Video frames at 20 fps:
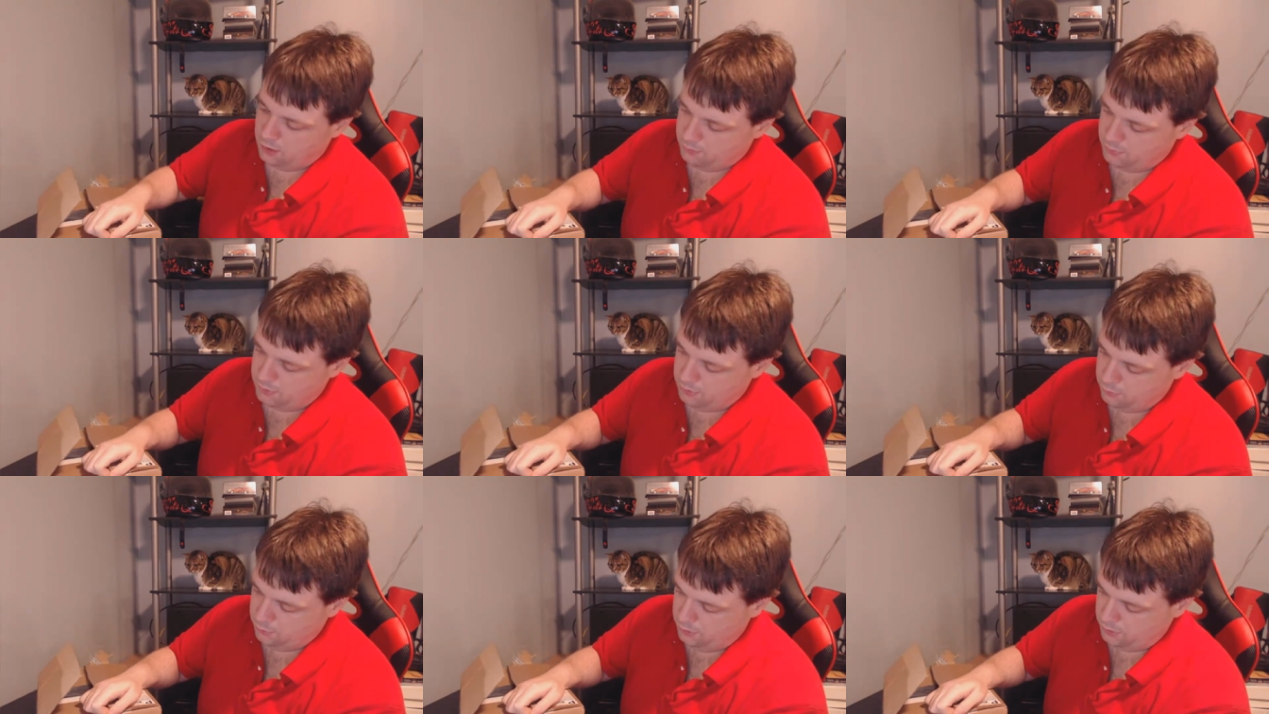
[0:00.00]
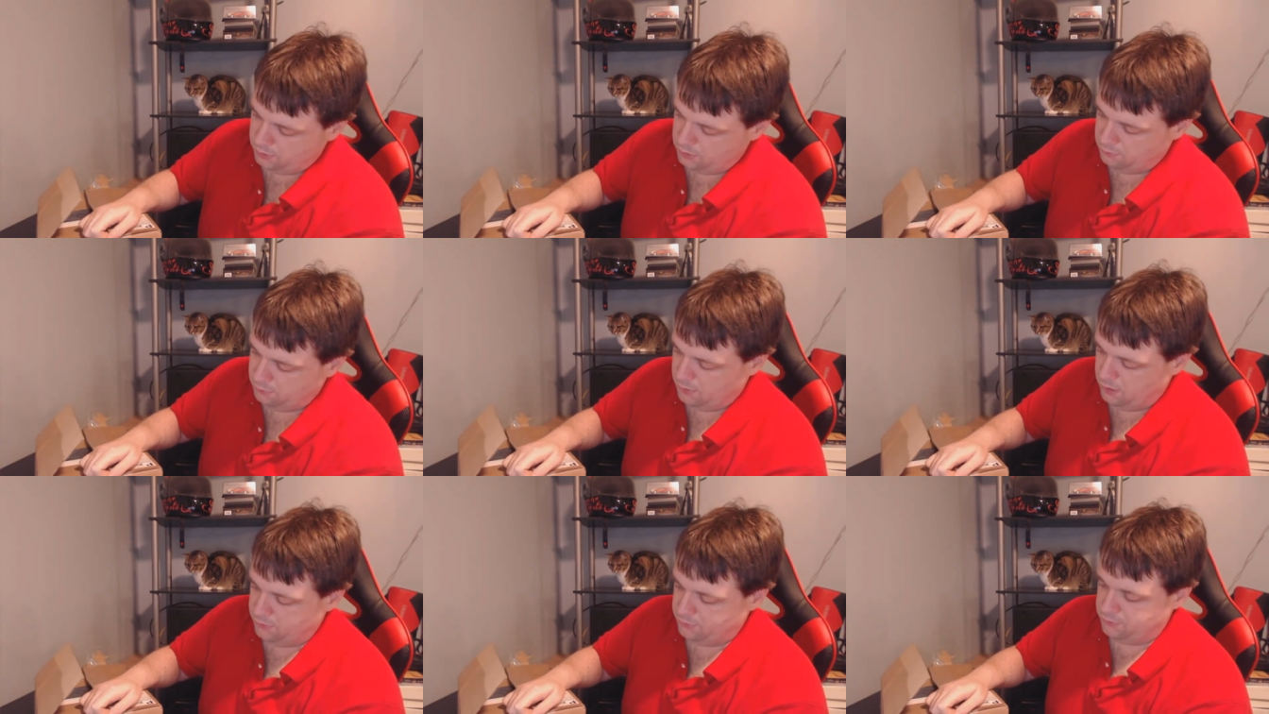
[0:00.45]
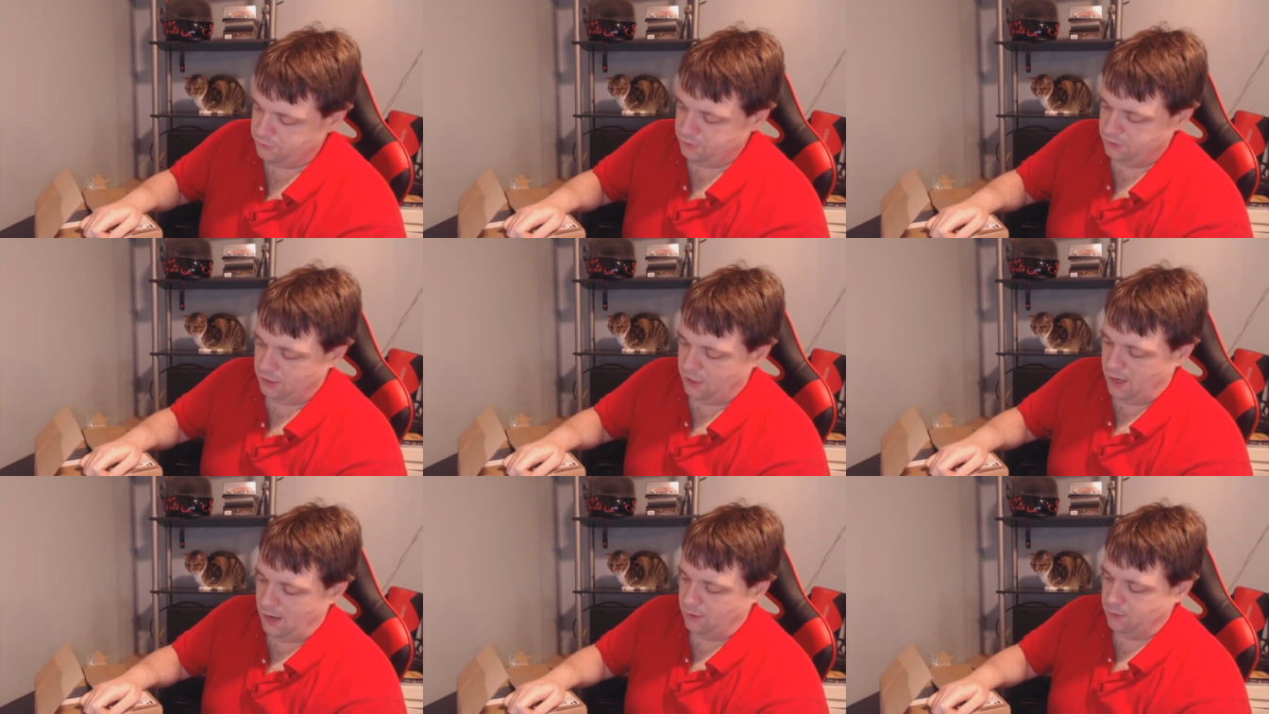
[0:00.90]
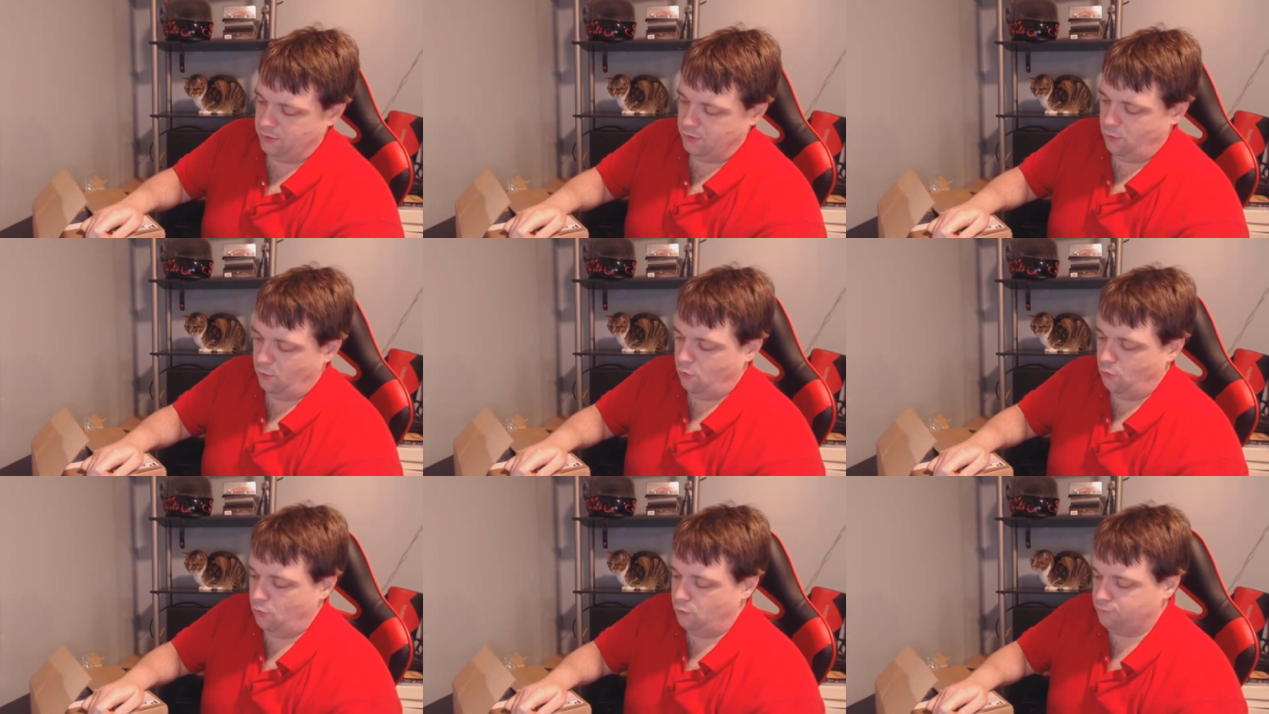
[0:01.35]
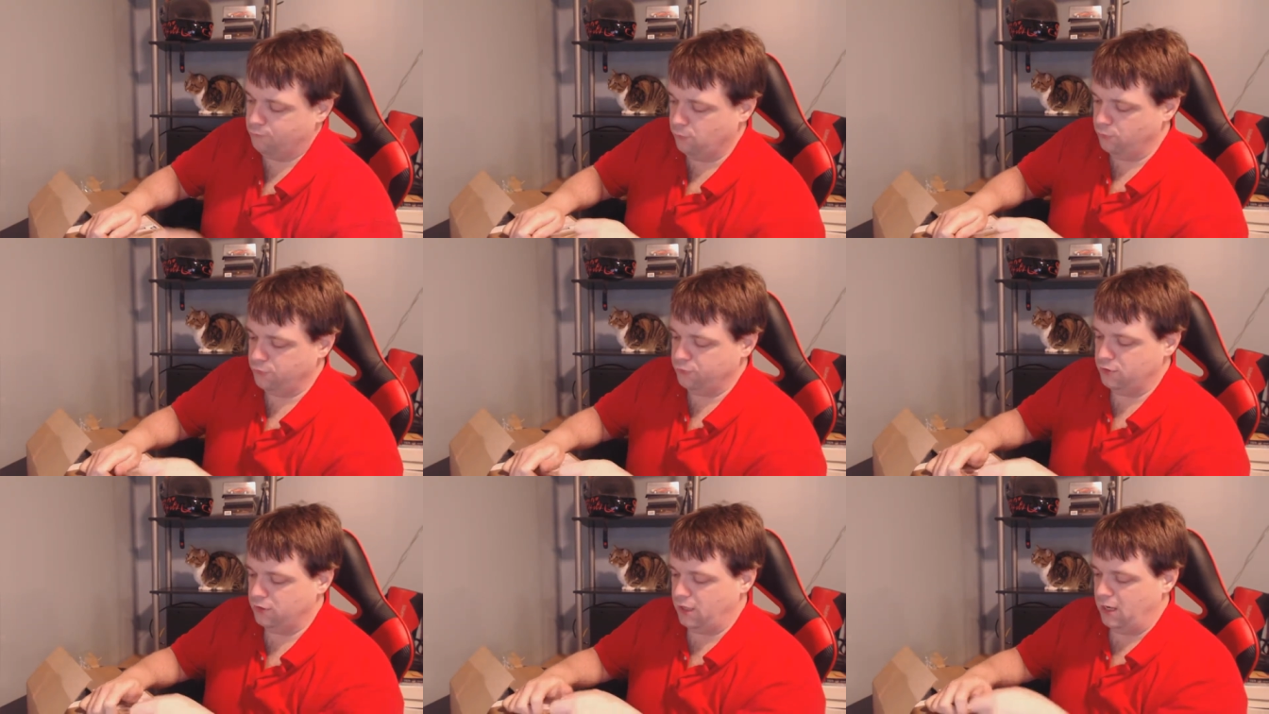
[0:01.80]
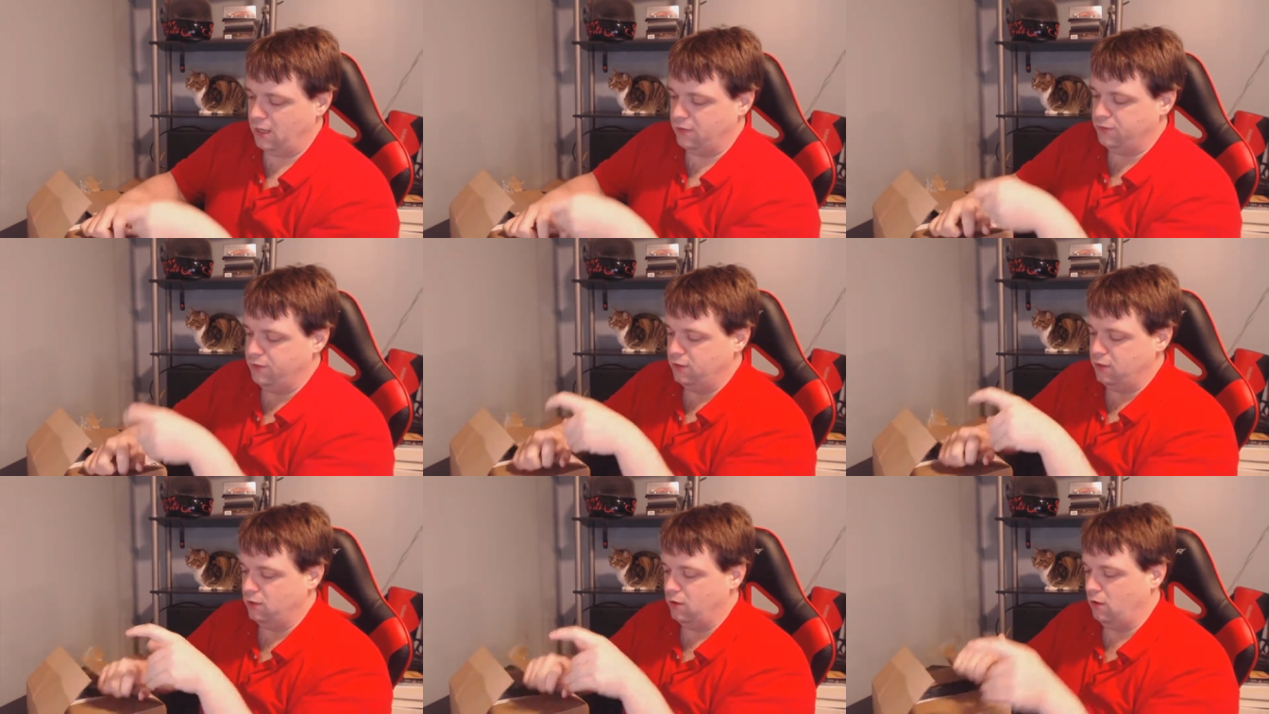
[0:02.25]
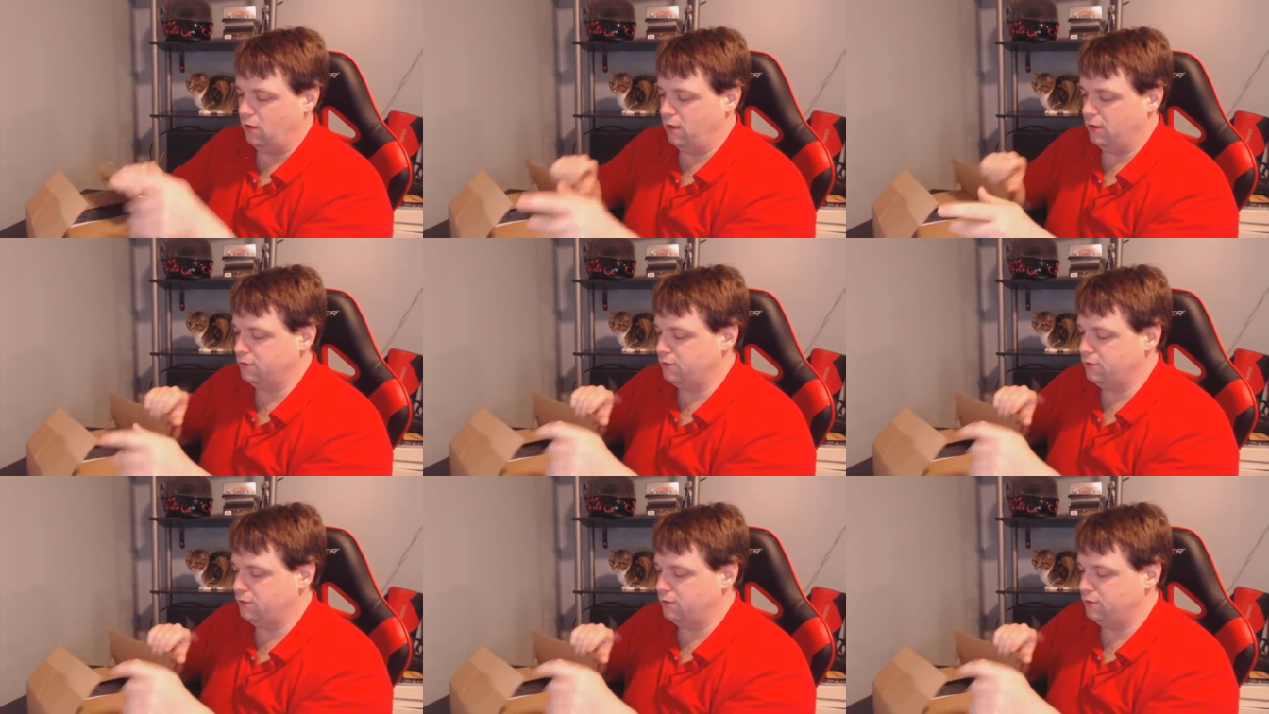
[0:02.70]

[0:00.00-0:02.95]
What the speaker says: But during the month July, or the whole 4th of July thing and all,